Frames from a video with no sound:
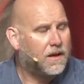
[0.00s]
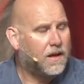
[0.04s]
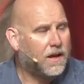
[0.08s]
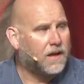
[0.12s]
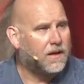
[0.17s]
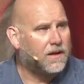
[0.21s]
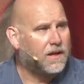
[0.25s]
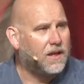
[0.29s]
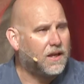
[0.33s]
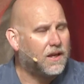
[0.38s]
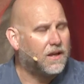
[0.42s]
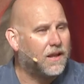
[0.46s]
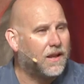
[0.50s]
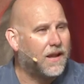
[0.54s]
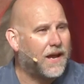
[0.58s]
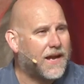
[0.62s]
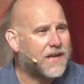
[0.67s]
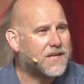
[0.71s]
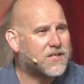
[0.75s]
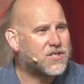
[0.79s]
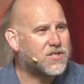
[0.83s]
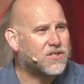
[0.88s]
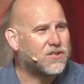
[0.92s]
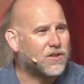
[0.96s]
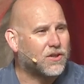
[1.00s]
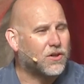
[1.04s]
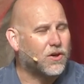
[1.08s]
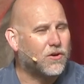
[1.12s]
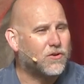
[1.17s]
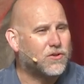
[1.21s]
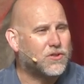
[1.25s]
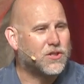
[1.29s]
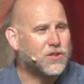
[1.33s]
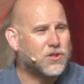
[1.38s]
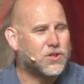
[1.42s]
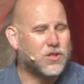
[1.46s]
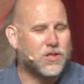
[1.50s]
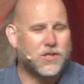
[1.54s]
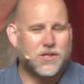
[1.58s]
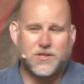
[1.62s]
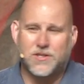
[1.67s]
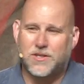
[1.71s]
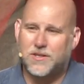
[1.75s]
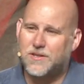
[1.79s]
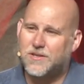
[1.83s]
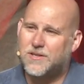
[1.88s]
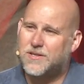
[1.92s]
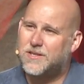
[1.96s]
And he elects to go to
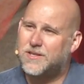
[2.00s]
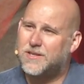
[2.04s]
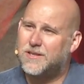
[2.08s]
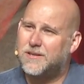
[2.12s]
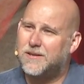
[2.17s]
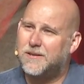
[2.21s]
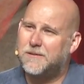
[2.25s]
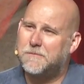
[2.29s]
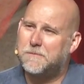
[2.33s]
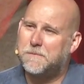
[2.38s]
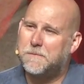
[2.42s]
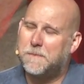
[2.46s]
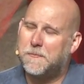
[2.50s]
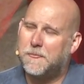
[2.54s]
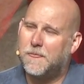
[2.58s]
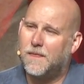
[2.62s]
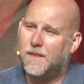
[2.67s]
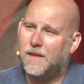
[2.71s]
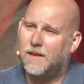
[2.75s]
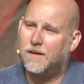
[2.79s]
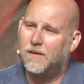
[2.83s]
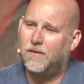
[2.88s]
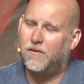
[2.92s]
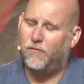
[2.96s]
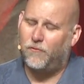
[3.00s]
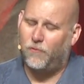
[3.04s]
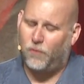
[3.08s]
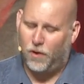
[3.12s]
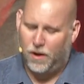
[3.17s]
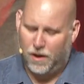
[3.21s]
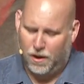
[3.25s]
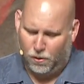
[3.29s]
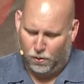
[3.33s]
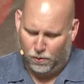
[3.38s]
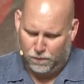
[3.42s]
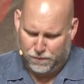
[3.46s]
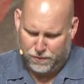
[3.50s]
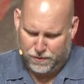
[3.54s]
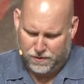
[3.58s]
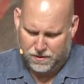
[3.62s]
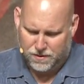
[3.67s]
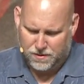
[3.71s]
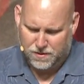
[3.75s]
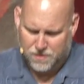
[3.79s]
Jesus for help.